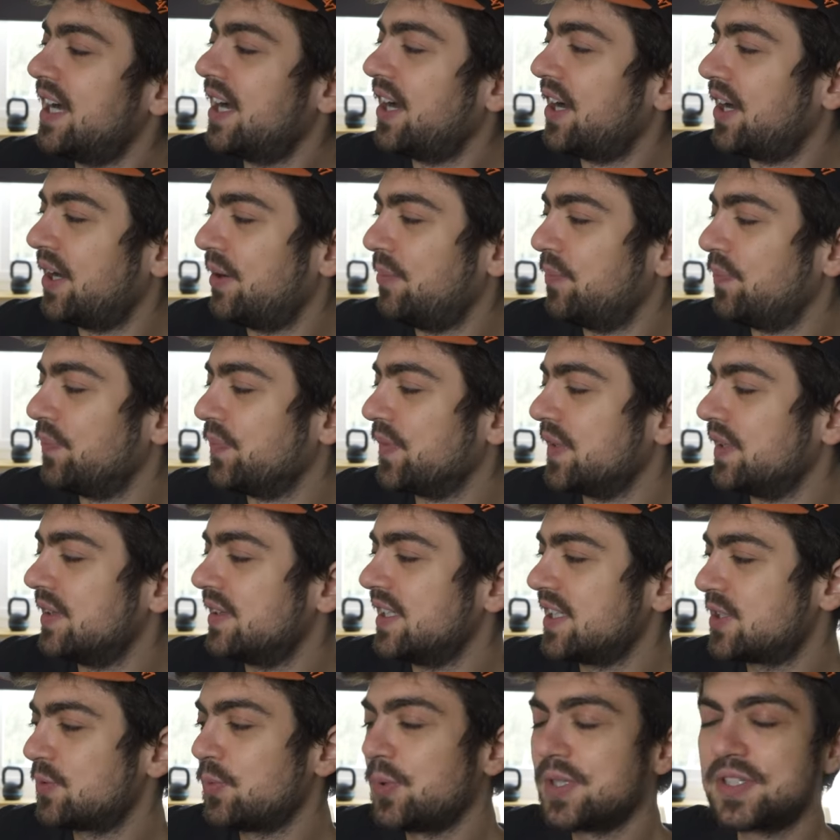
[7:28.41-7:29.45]
Um,
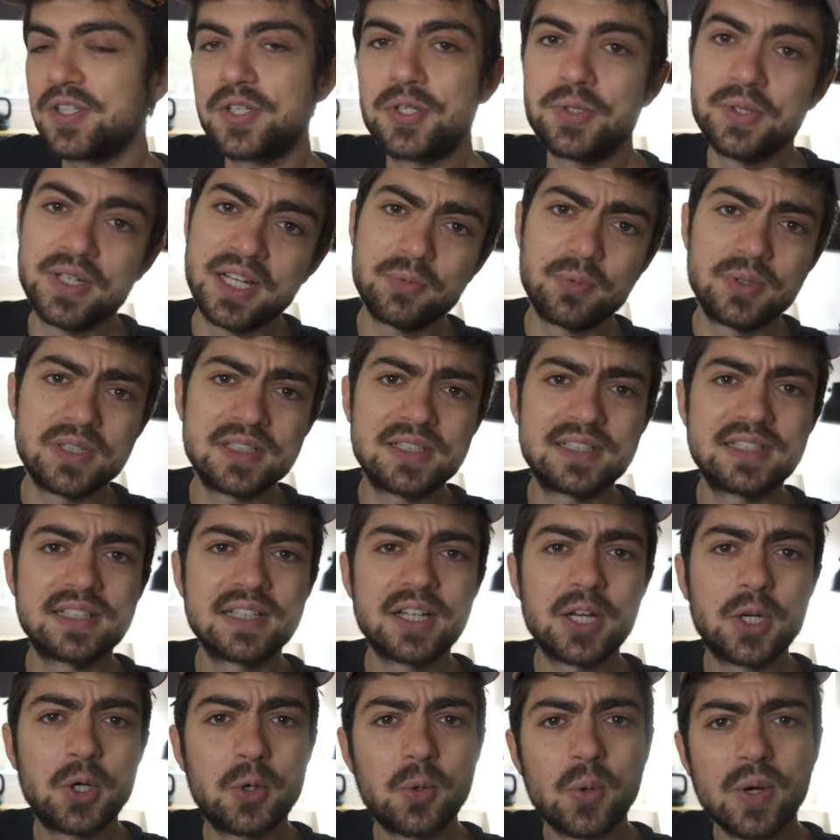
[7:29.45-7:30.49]
this was a shoe that
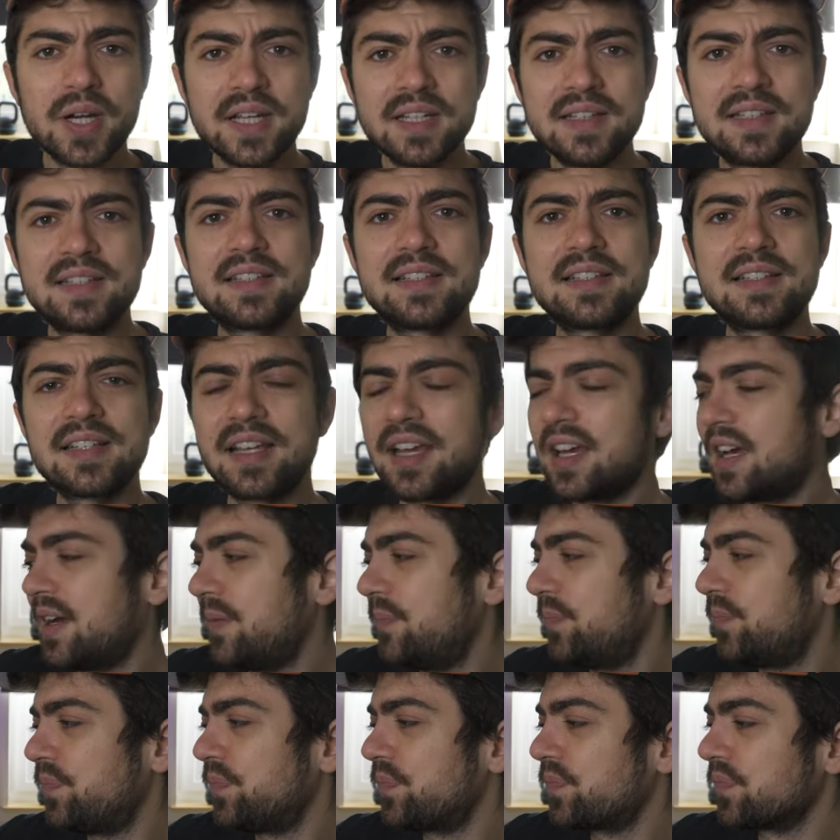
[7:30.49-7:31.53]
was quite
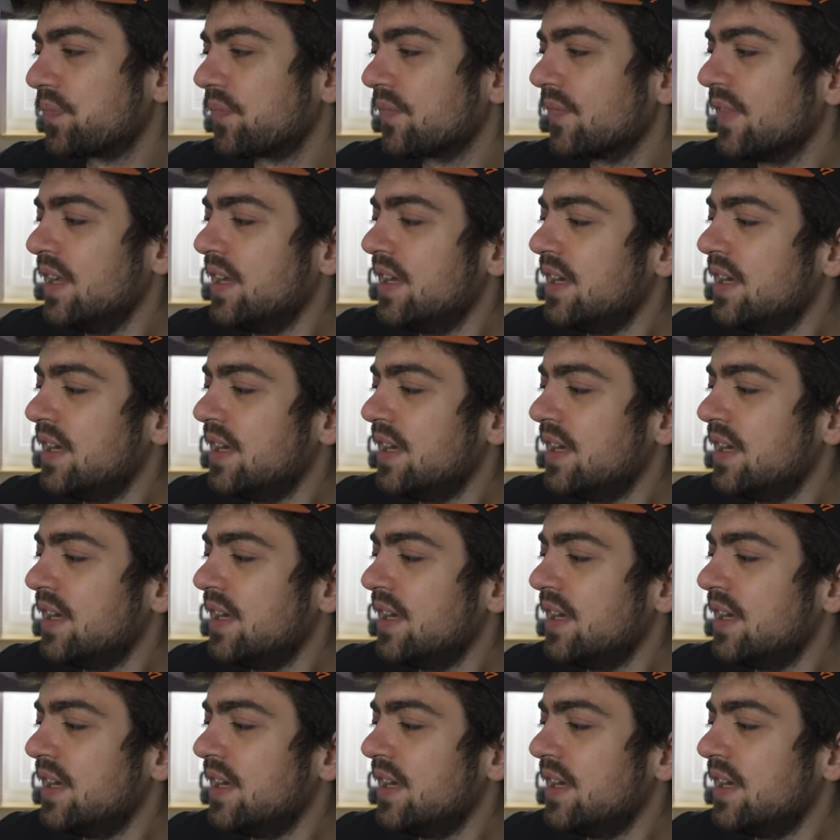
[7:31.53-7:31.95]
um,